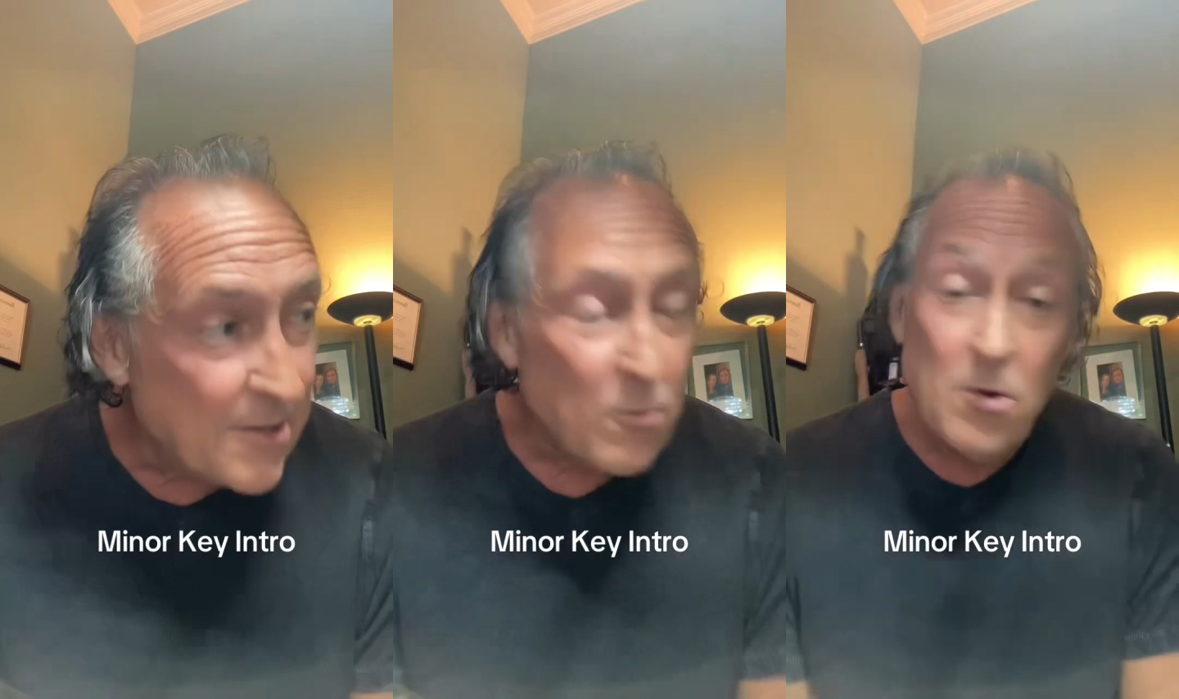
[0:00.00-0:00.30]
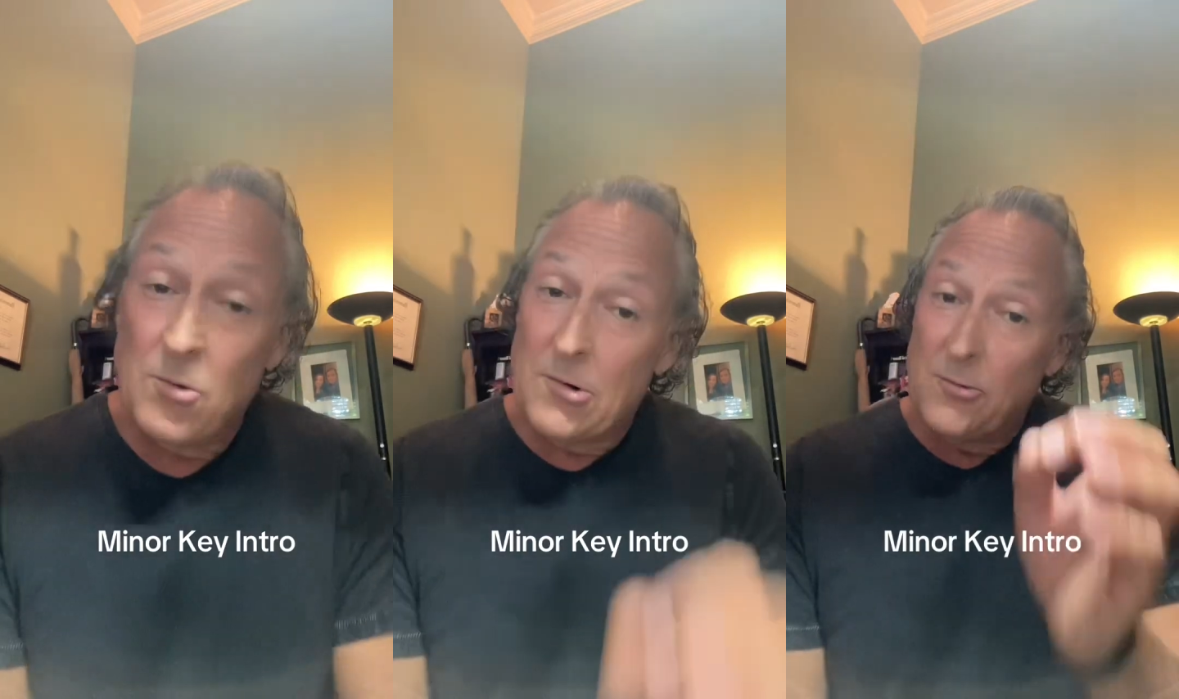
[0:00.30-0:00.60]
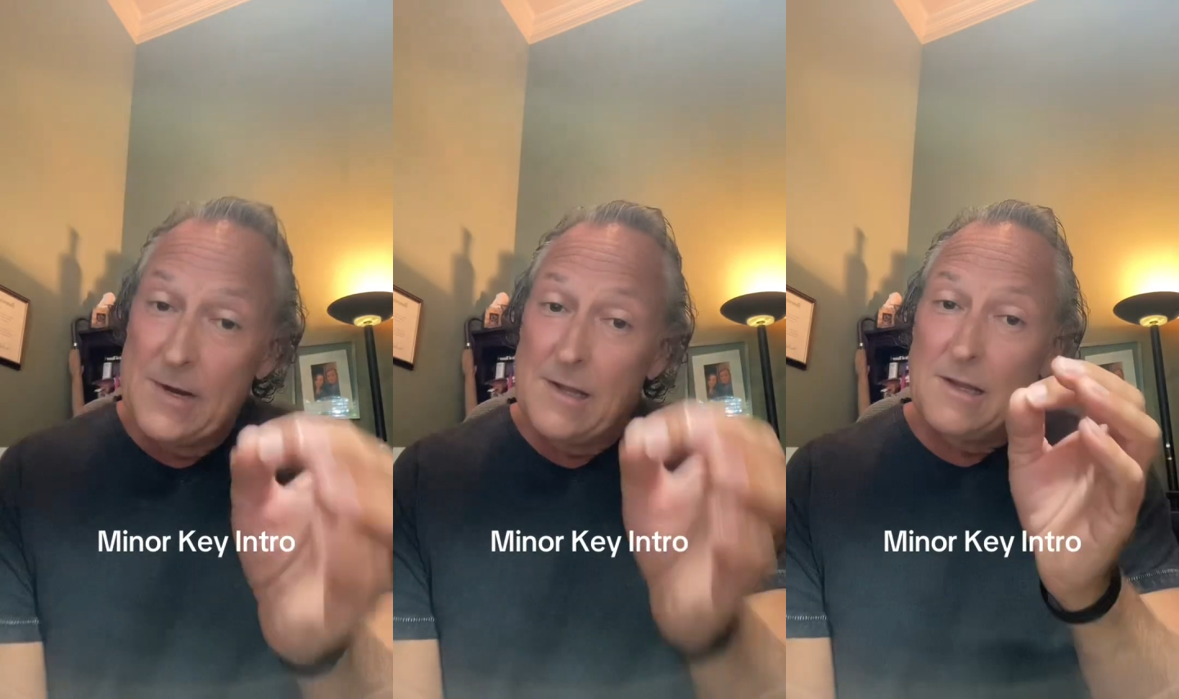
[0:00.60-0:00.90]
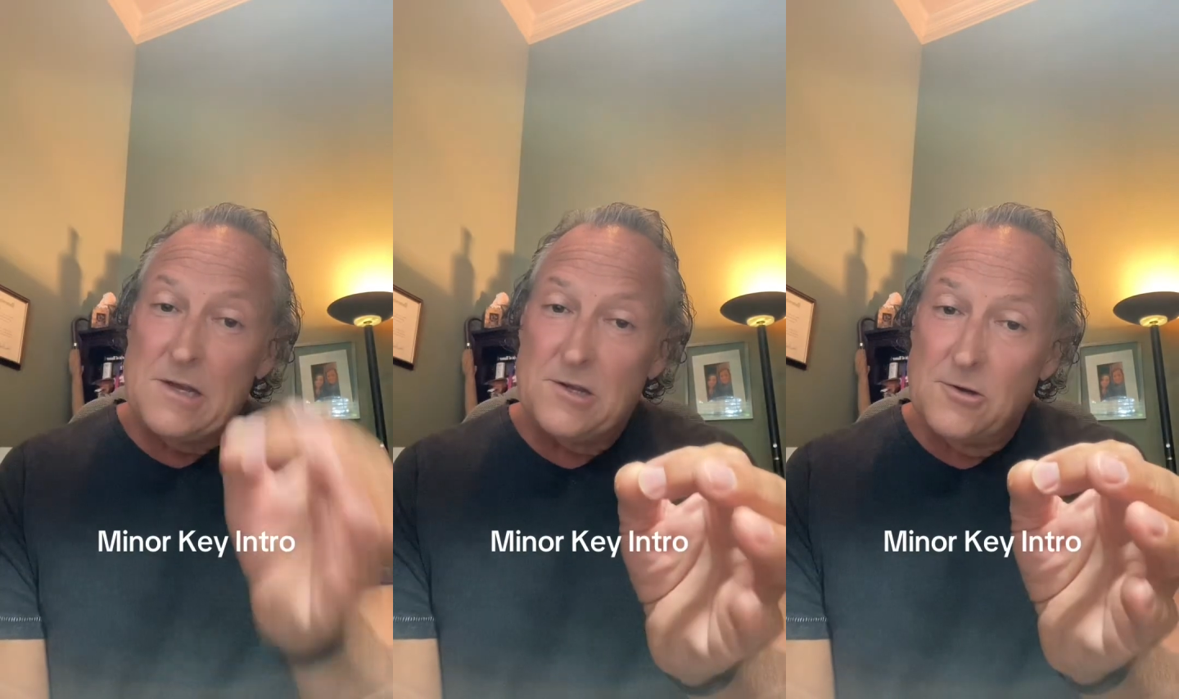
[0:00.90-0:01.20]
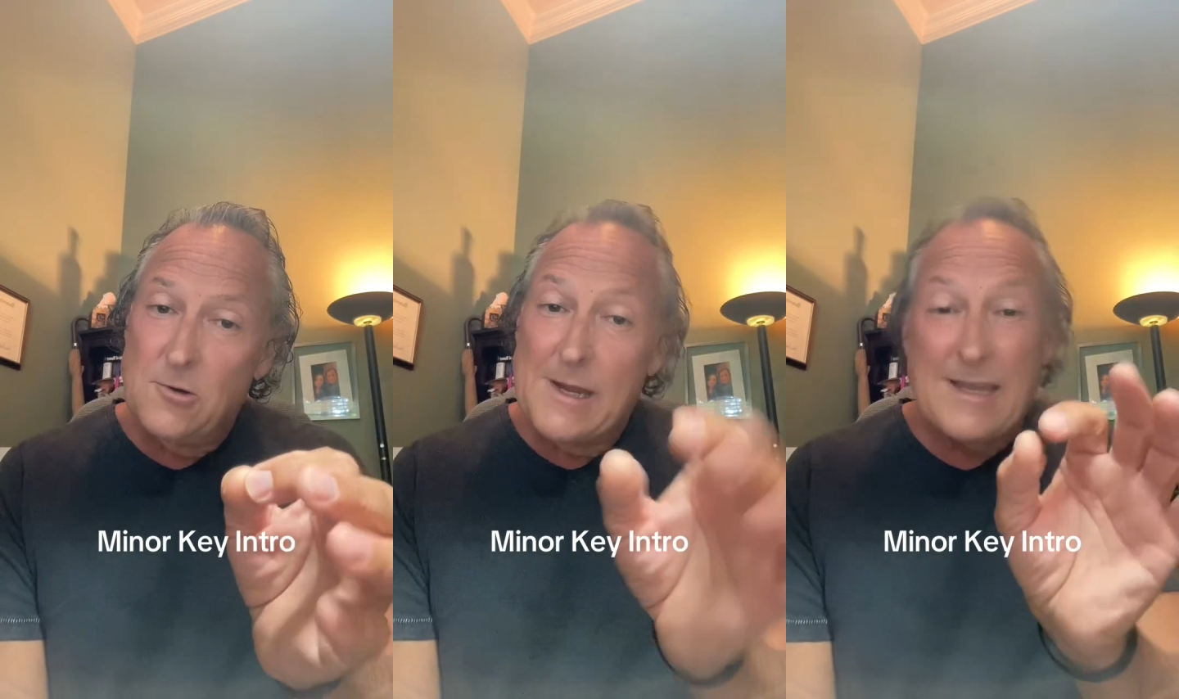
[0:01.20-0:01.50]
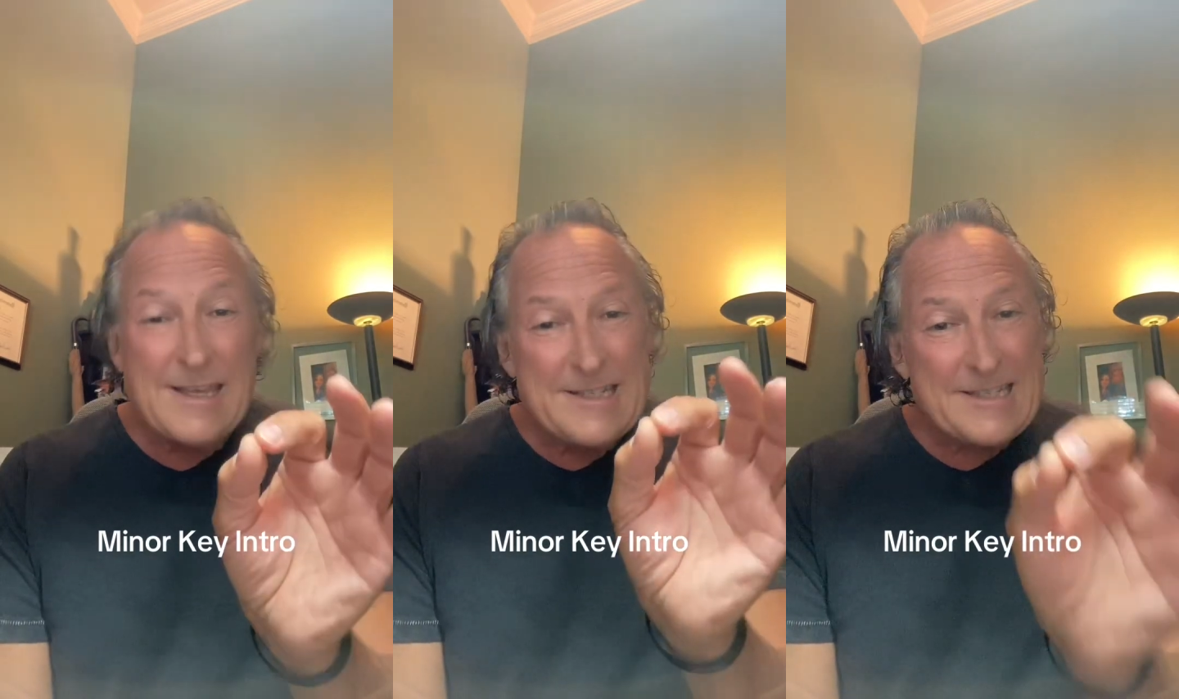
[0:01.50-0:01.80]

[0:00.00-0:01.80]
What we're really doing is